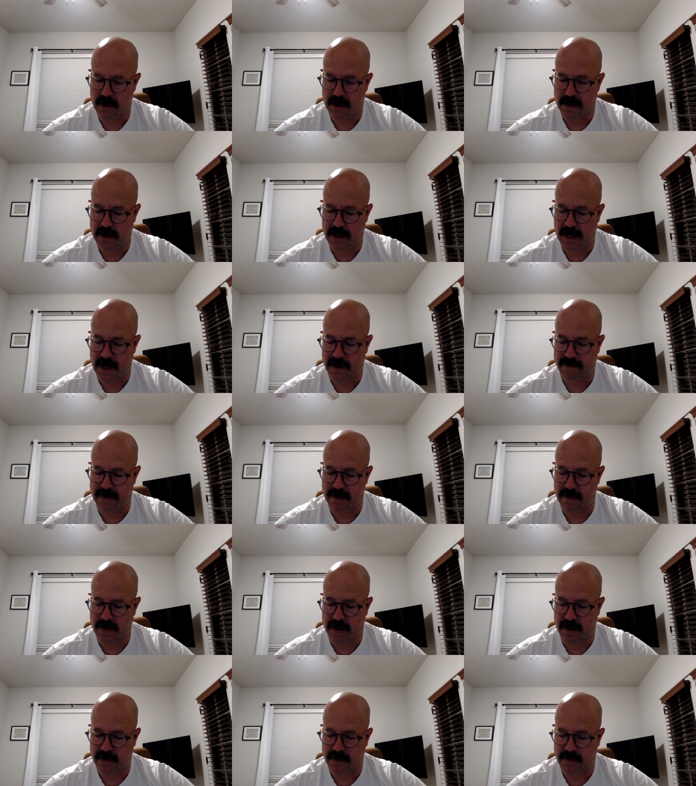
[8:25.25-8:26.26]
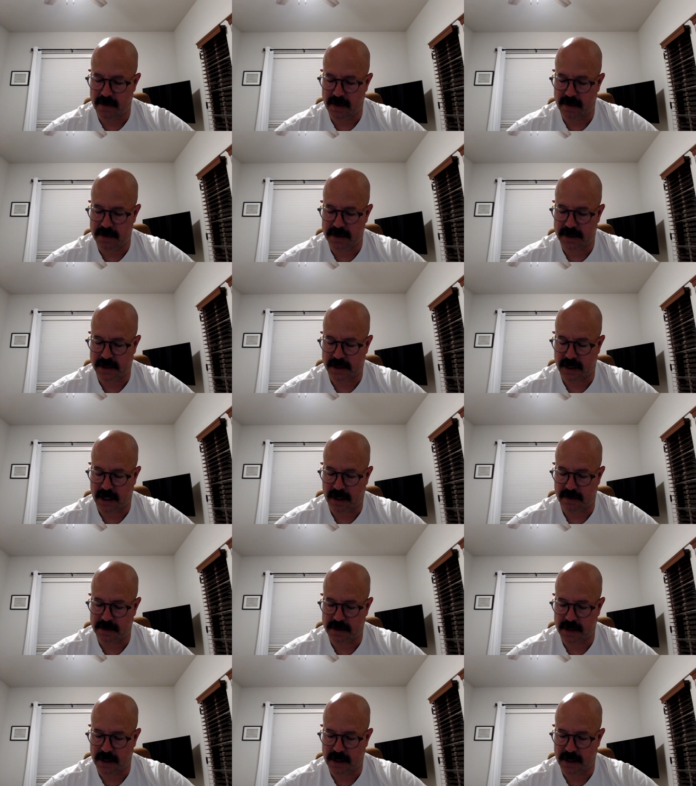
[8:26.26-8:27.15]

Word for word: that every mouth may be stopped,